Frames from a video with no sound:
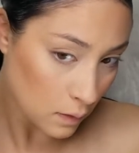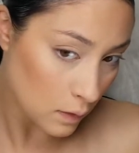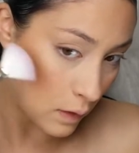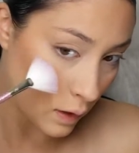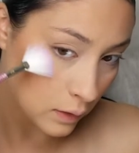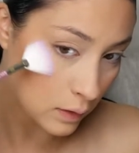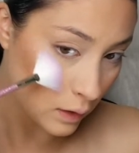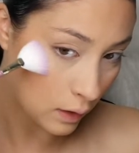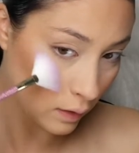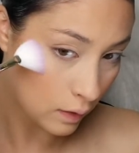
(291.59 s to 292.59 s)
dust
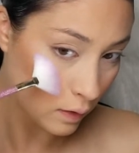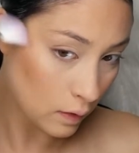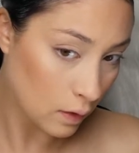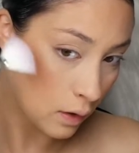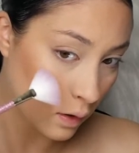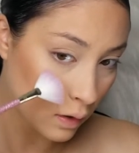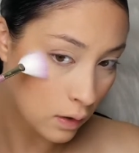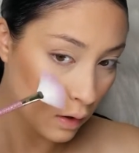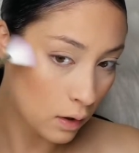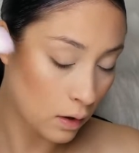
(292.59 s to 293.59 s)
this
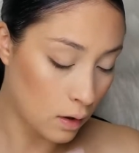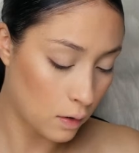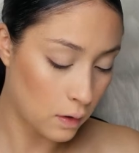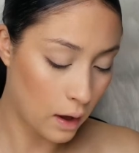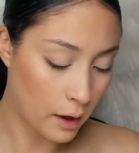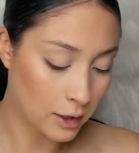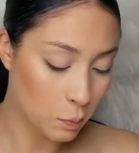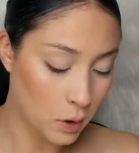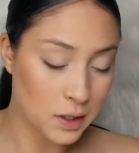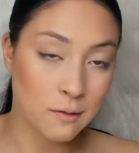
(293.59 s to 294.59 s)
on the highest
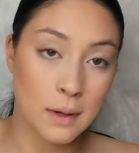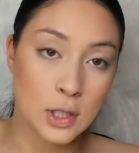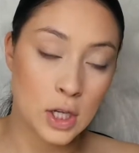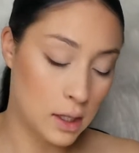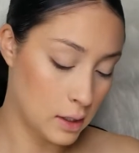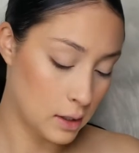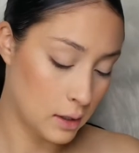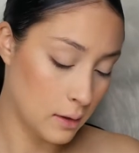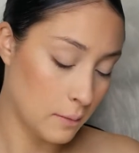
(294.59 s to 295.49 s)
points of my cheeks.